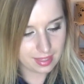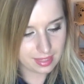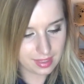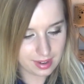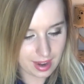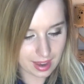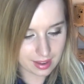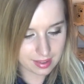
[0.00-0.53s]

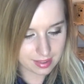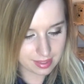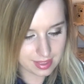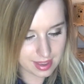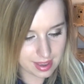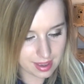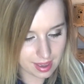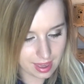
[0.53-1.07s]
The next
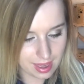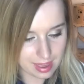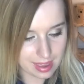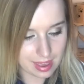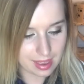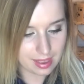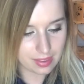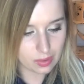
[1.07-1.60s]
thing
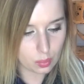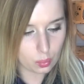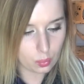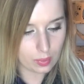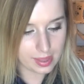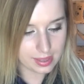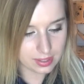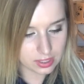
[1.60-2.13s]
is
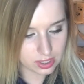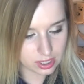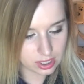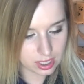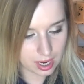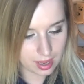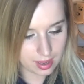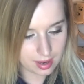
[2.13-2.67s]

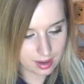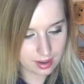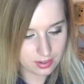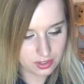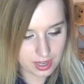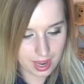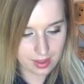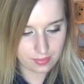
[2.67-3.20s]
Wish
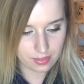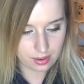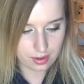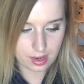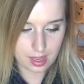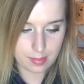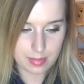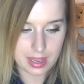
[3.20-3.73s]
Shave
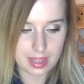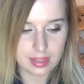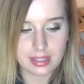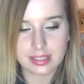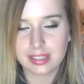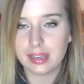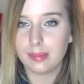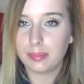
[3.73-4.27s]
Cream in the
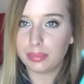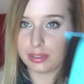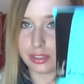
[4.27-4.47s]
scent